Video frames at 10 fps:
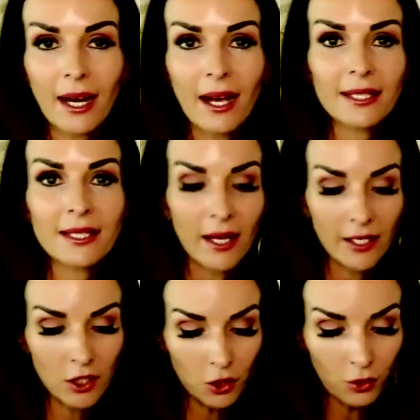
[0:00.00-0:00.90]
that I
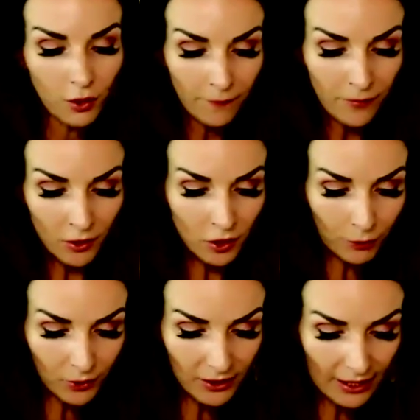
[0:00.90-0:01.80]
decided to
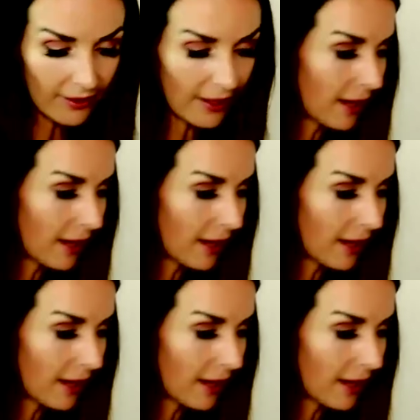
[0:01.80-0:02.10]
put in